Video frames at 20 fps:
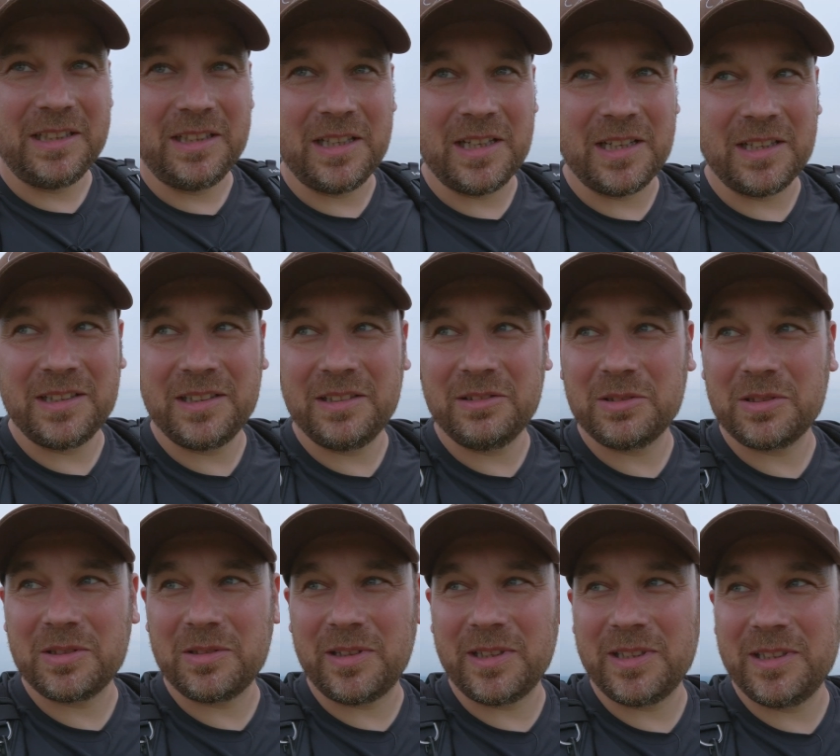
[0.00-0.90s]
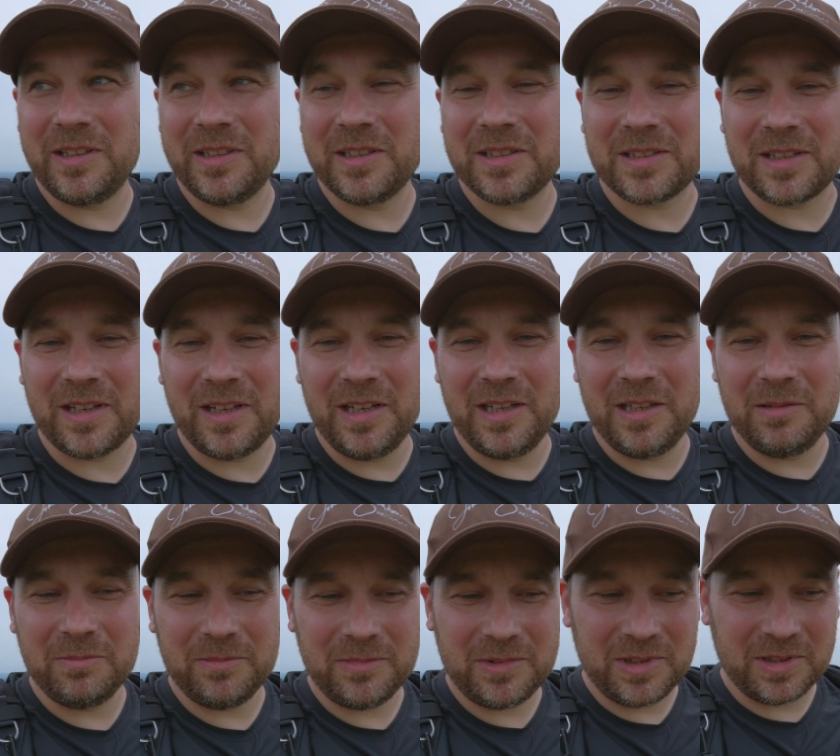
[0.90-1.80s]
yeah, it was quite nice.
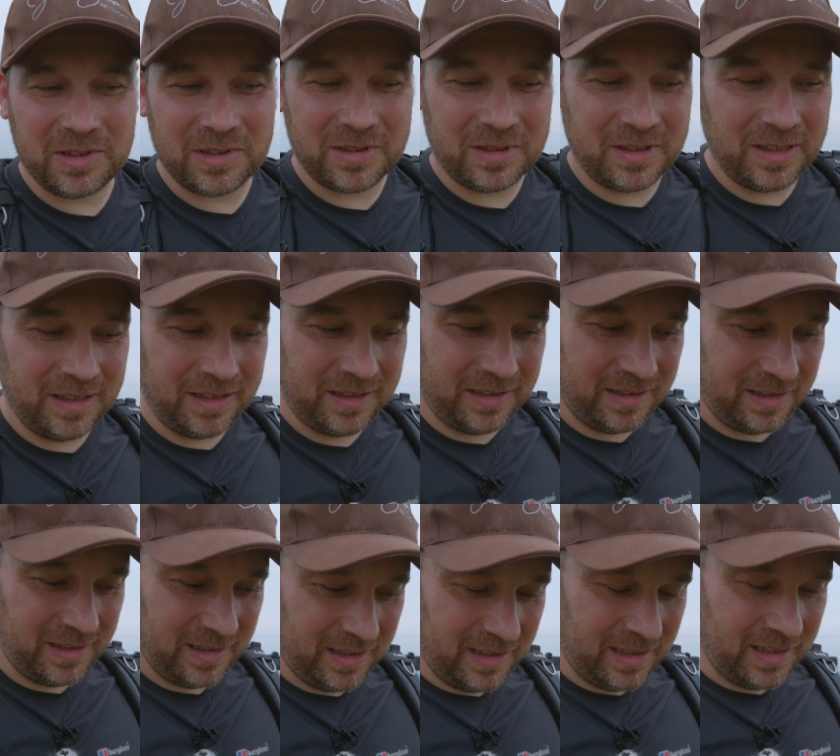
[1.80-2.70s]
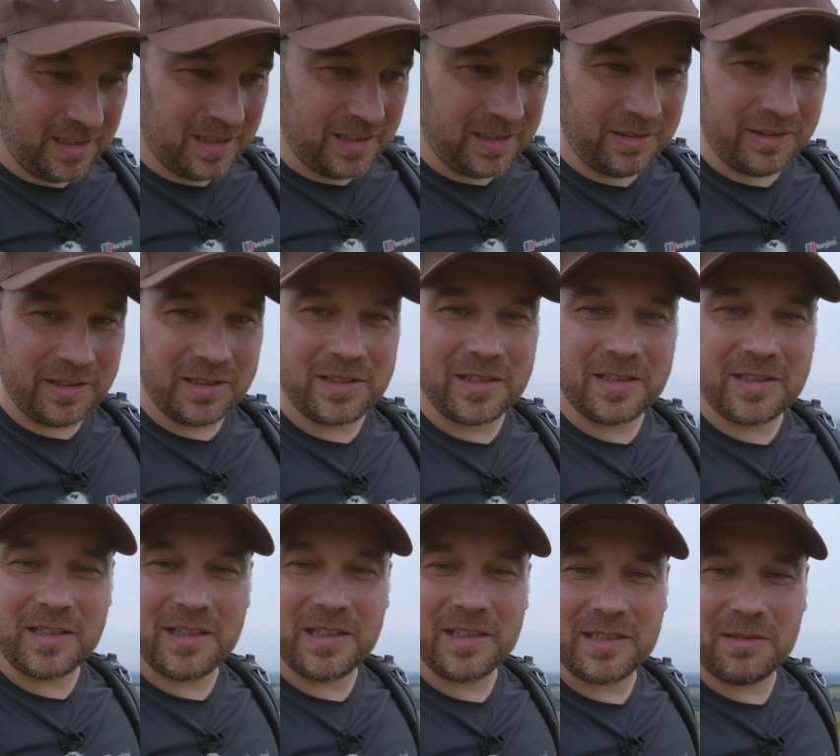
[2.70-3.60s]
Just nice to
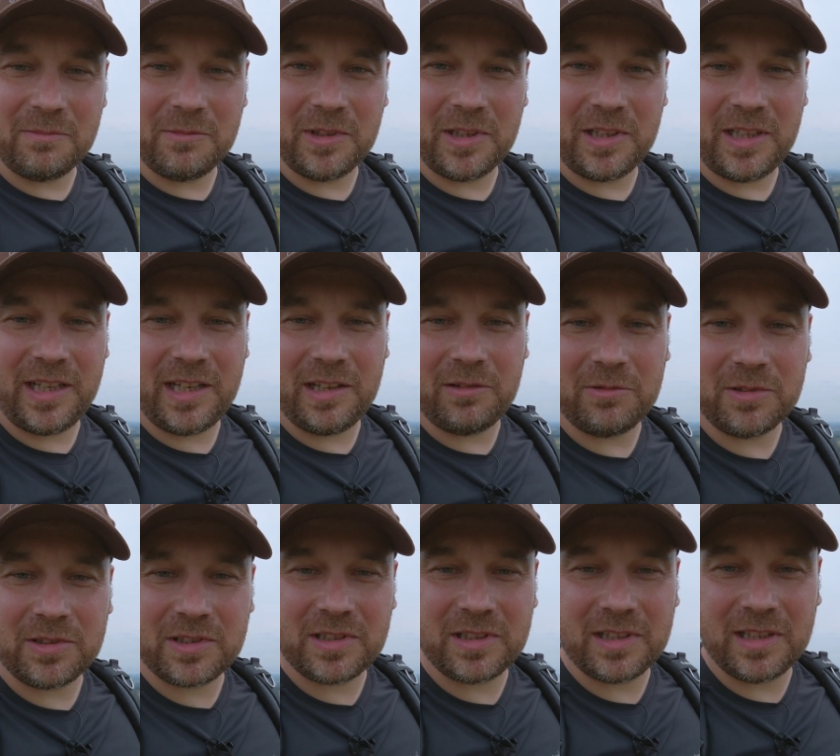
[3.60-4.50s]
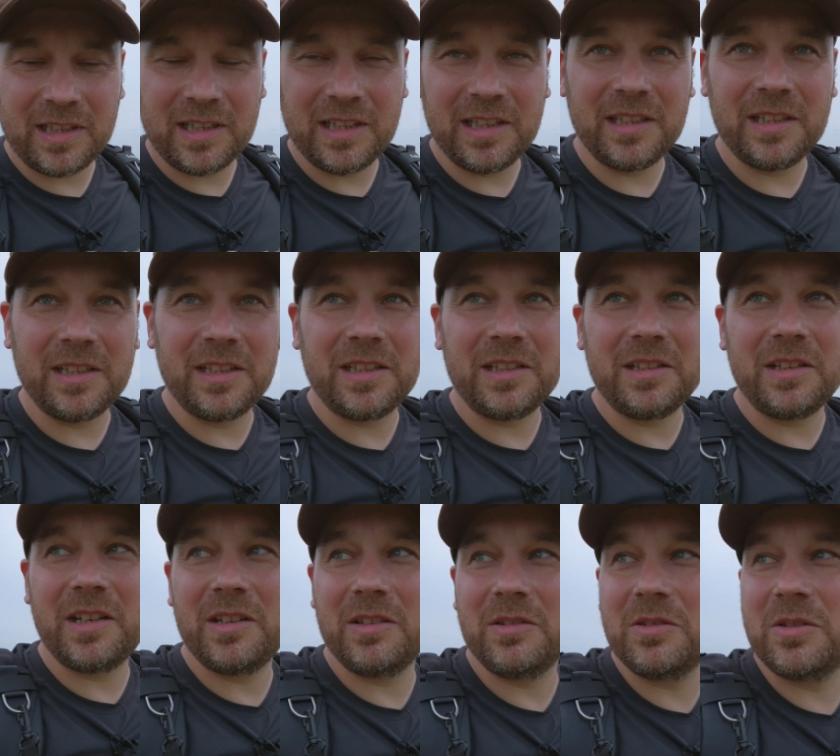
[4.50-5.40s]
see someone else
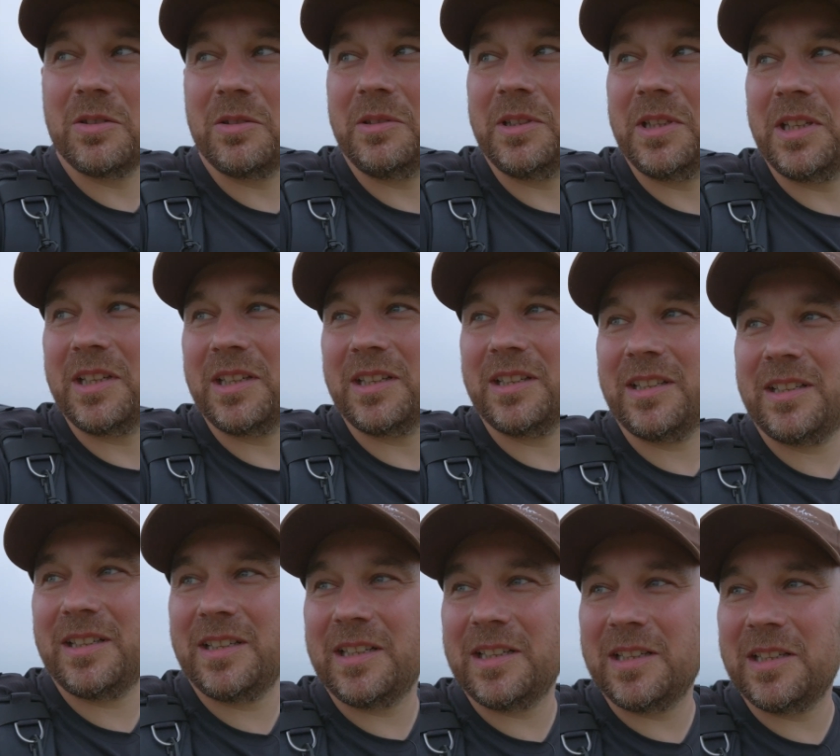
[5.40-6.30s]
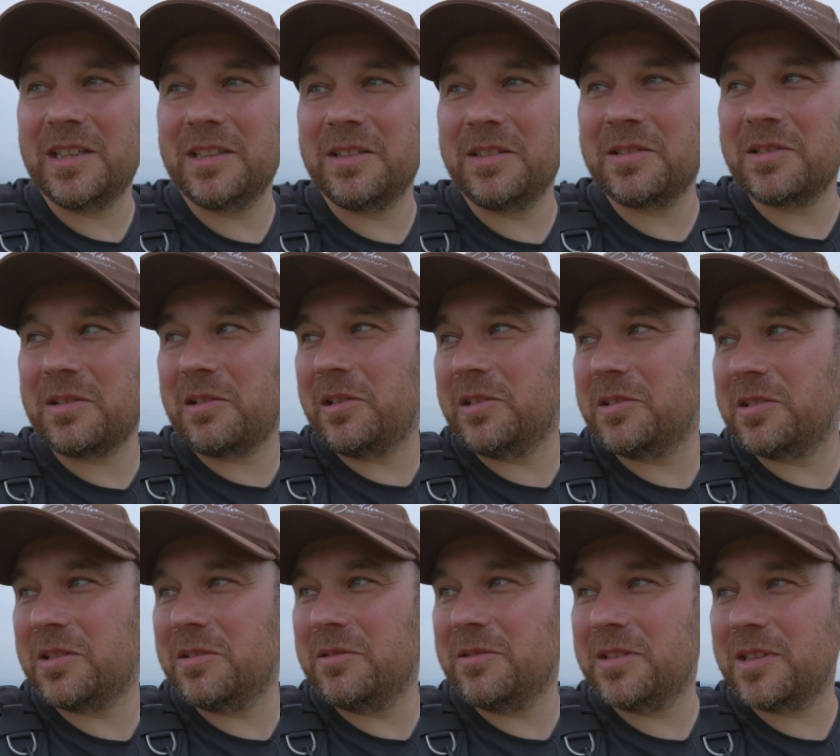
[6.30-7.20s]
enjoying the
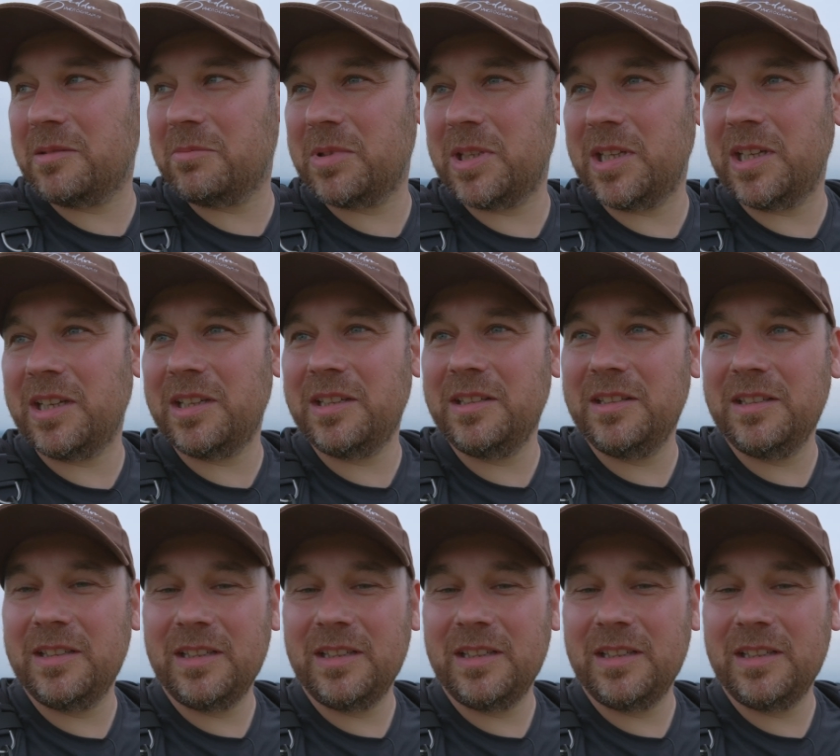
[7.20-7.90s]
solitude up here.